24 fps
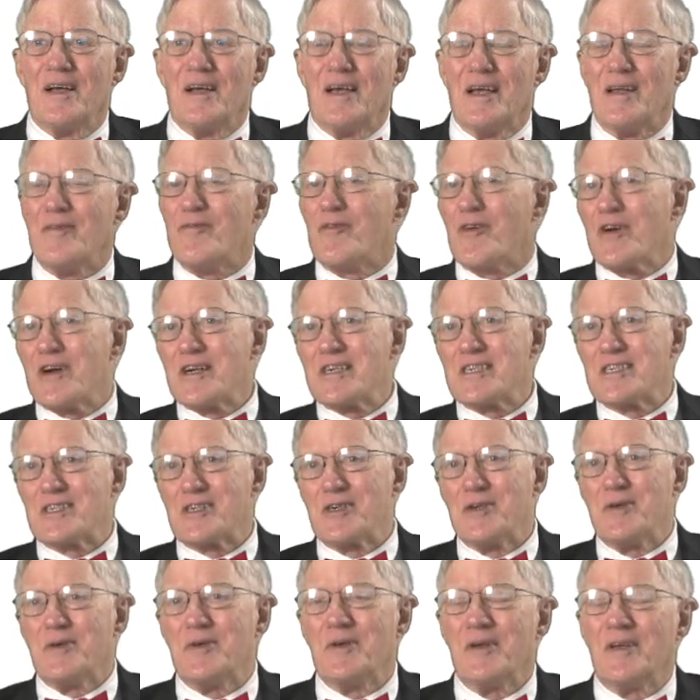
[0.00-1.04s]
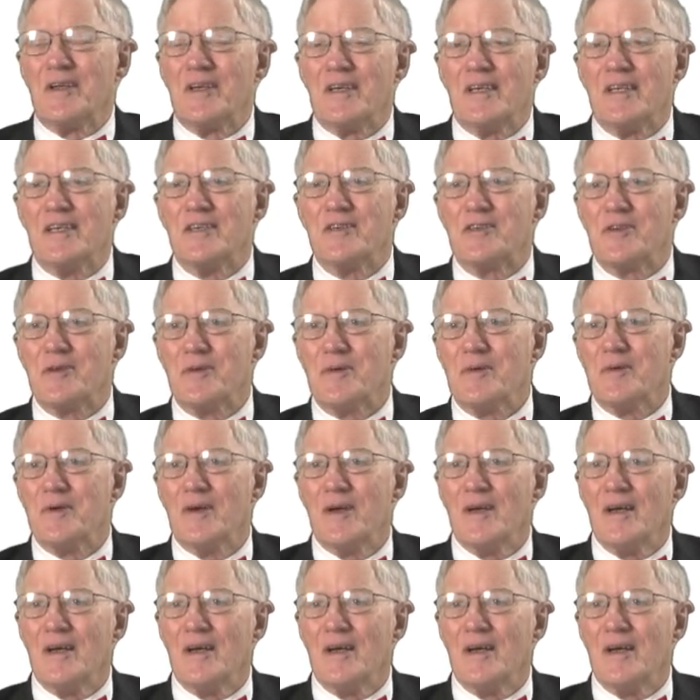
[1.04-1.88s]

and very soon into